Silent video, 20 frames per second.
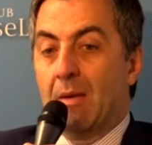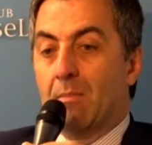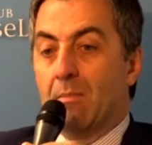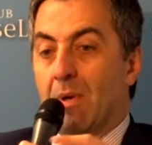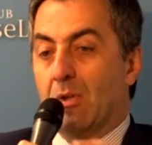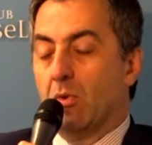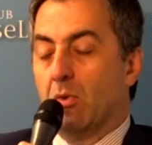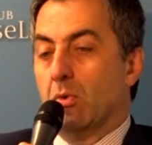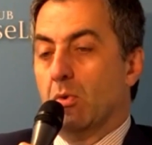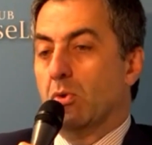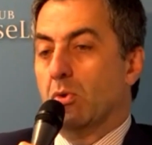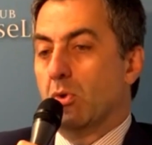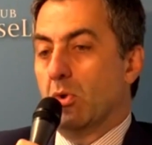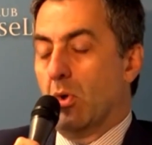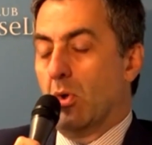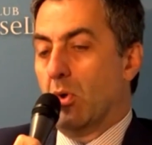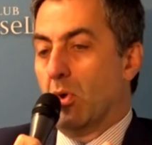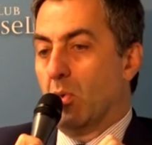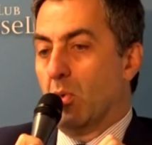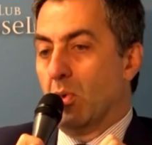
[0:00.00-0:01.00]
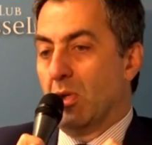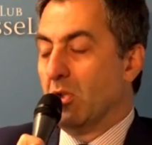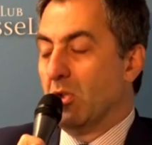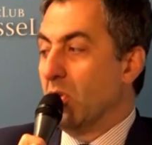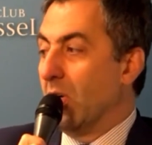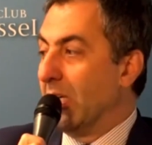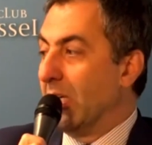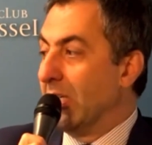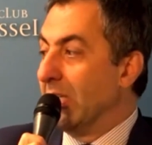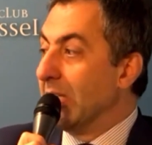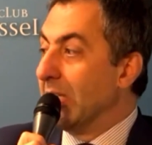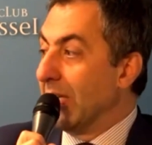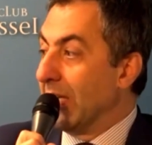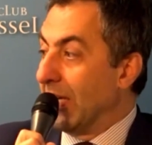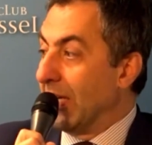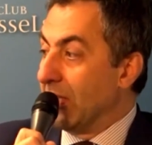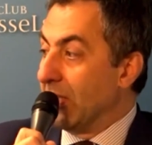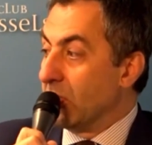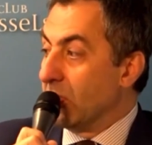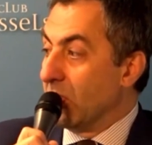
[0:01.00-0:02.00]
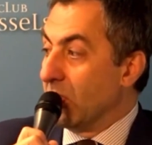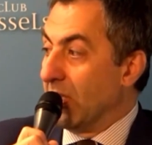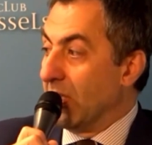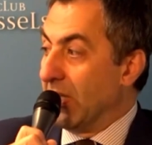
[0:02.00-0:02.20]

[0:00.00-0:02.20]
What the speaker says: but also regional integration.